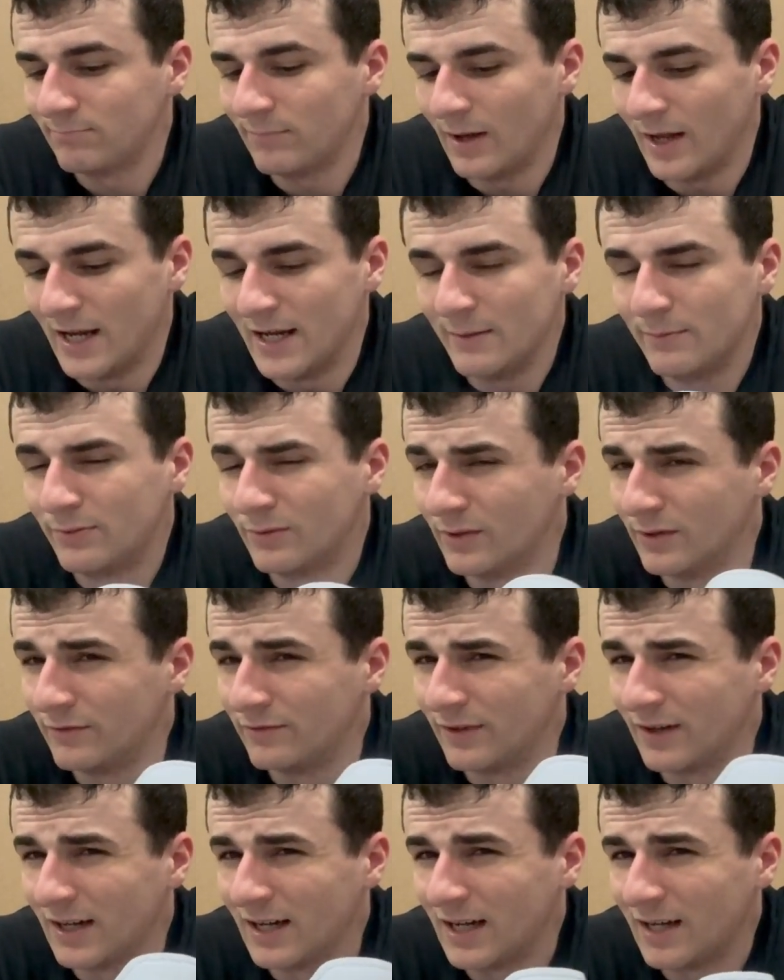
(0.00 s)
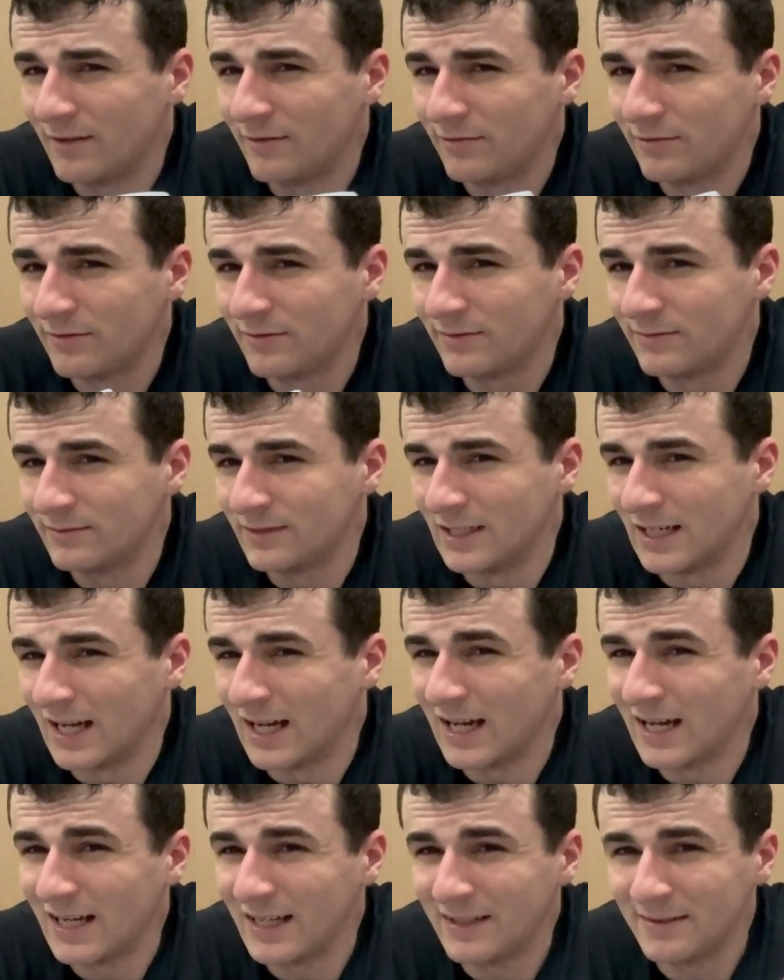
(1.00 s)
8.5,
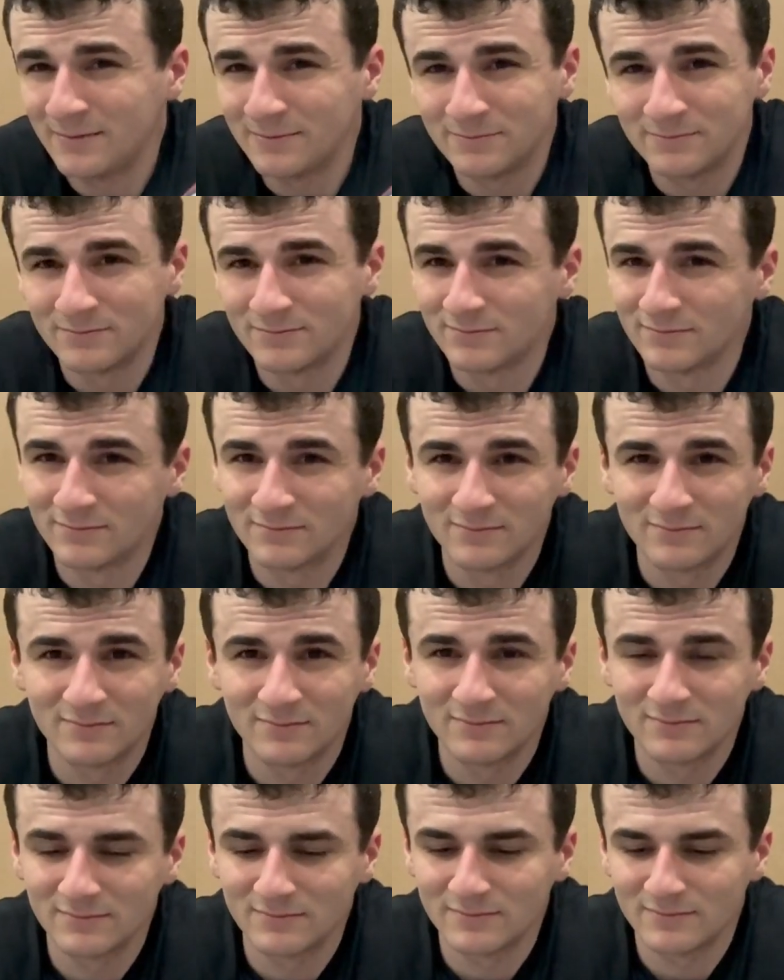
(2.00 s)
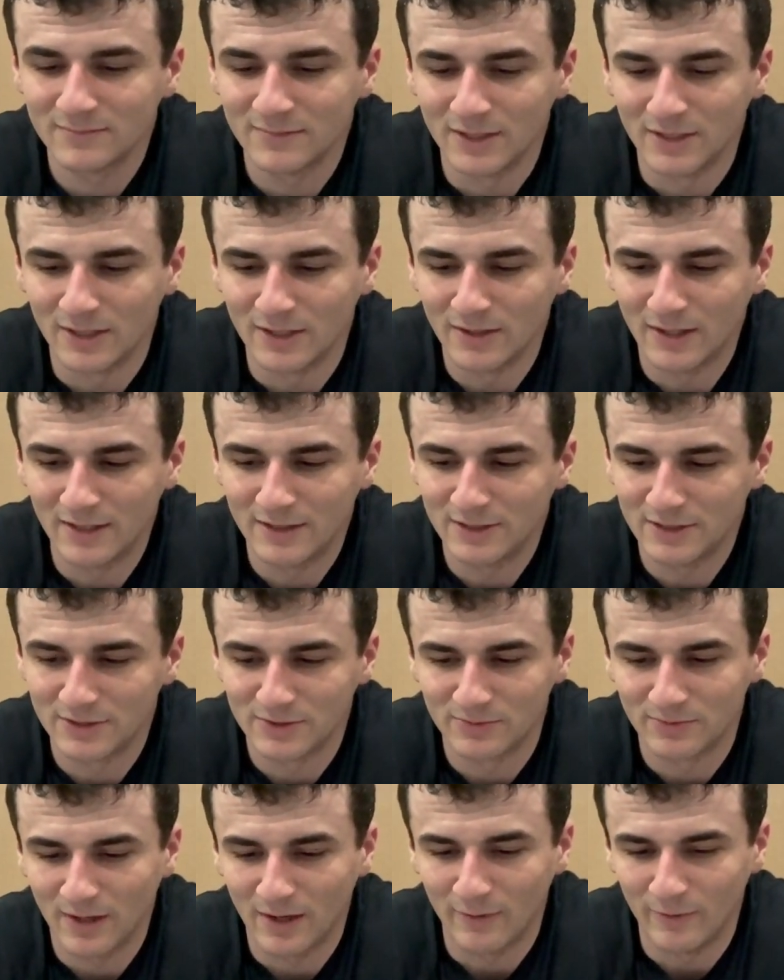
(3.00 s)
9. You know,
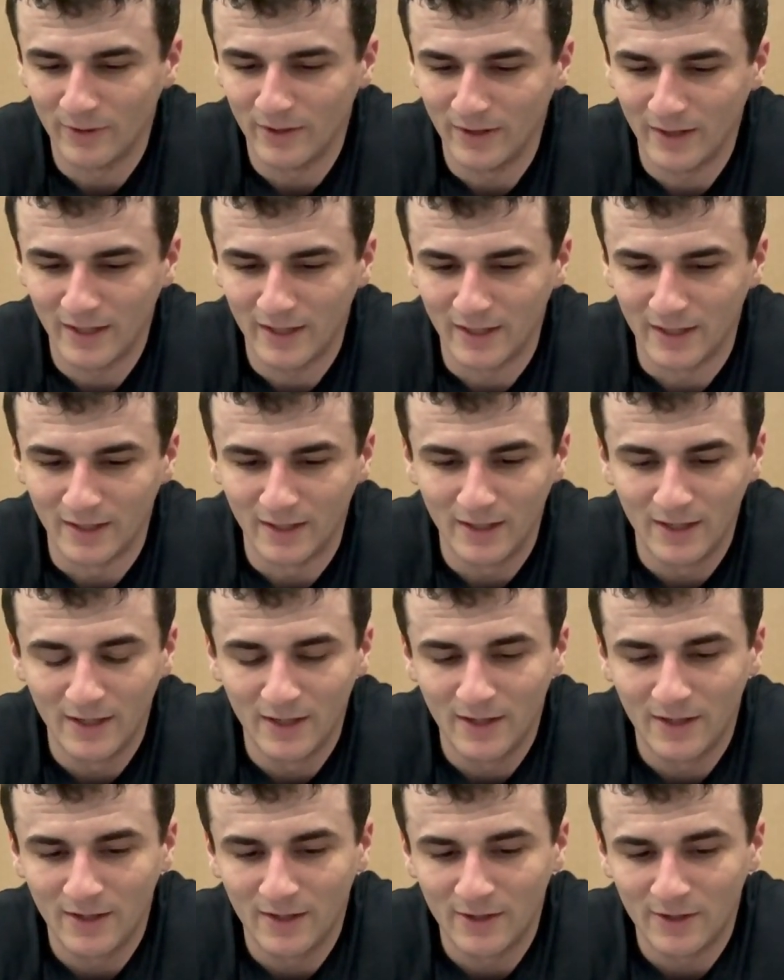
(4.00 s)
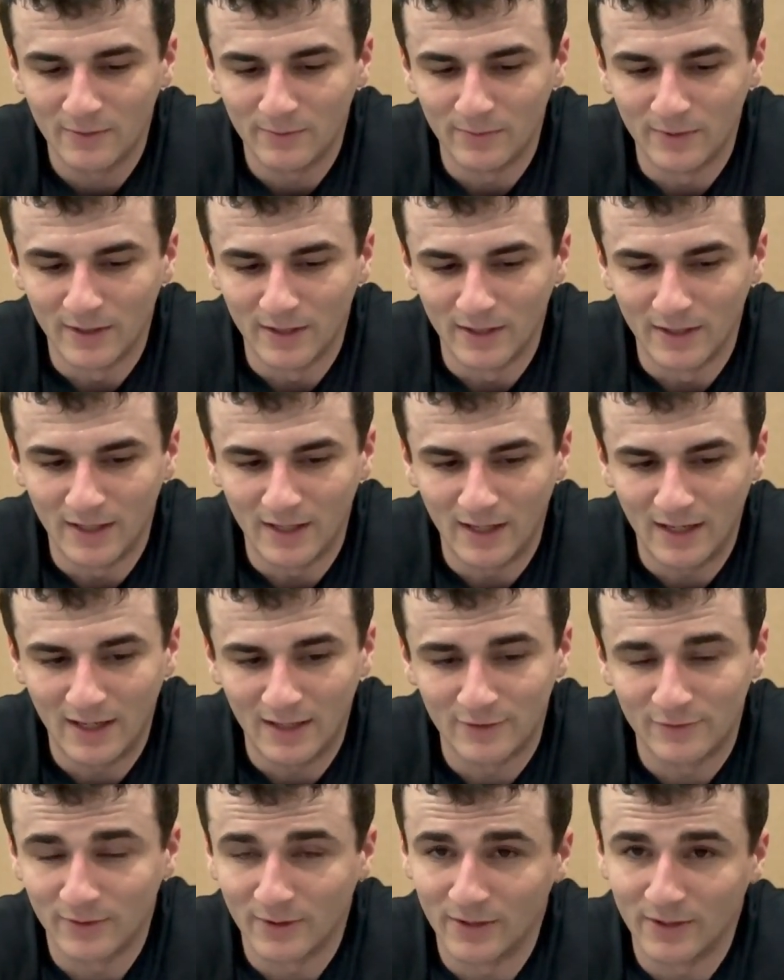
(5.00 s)
I really like it. But
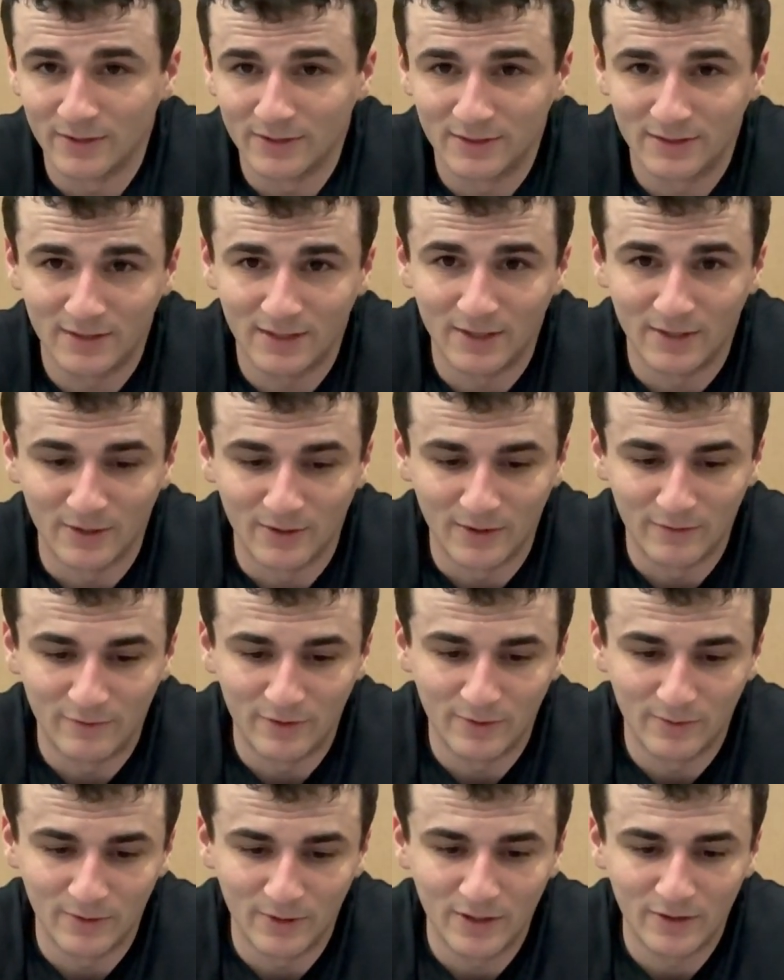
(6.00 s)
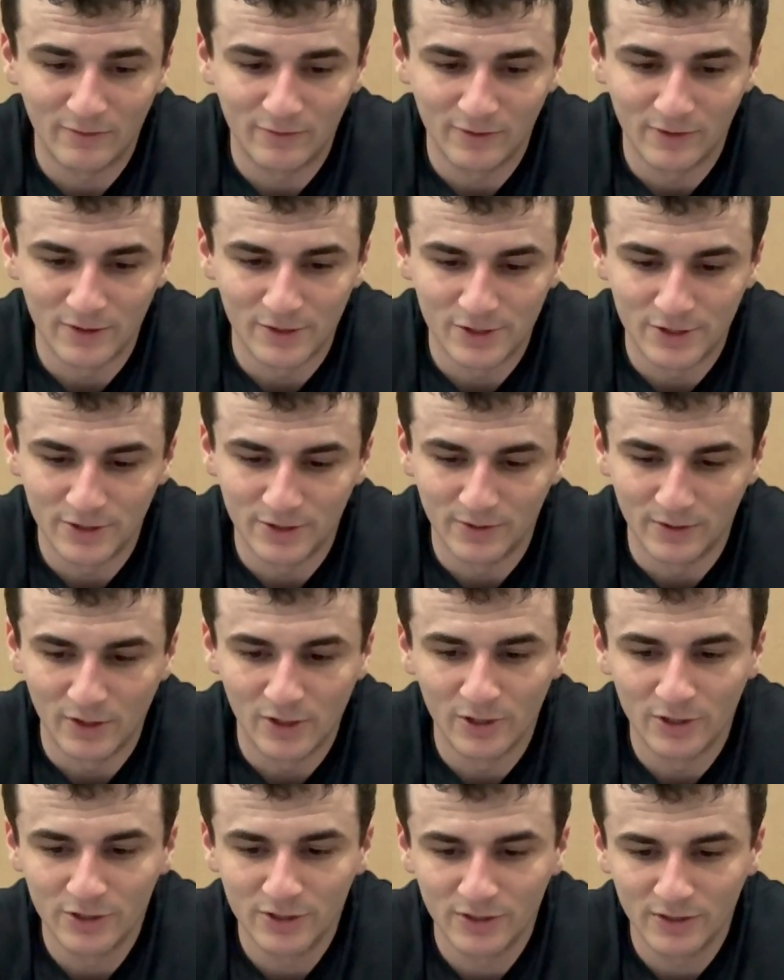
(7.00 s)
as far as, you know, if you're looking for a shoe, a
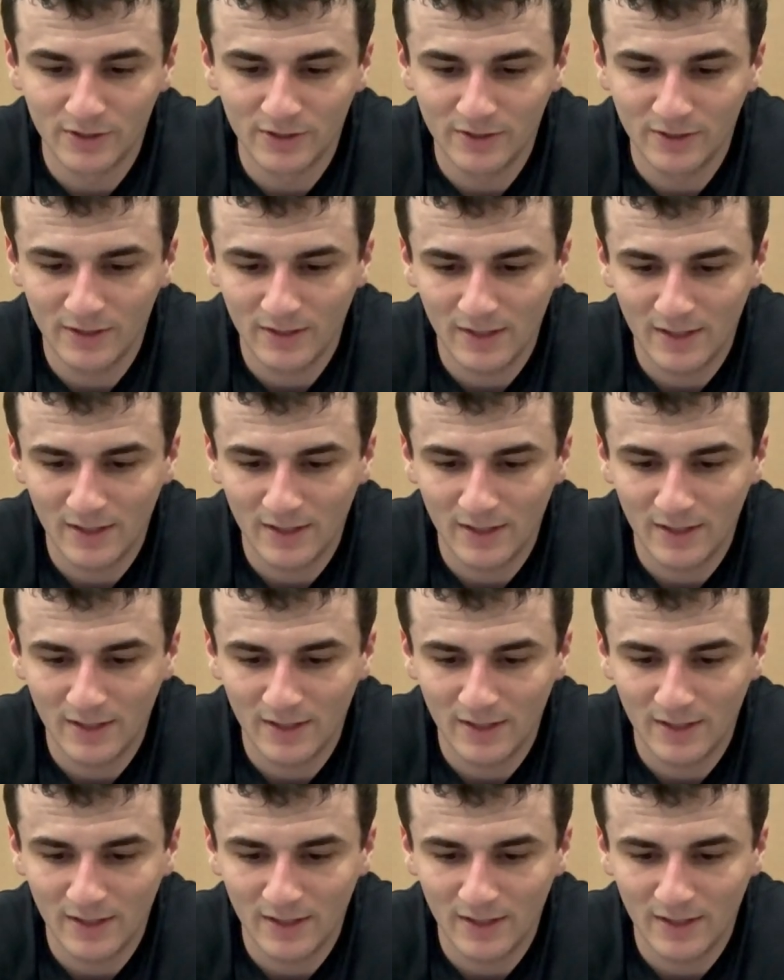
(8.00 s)
cushion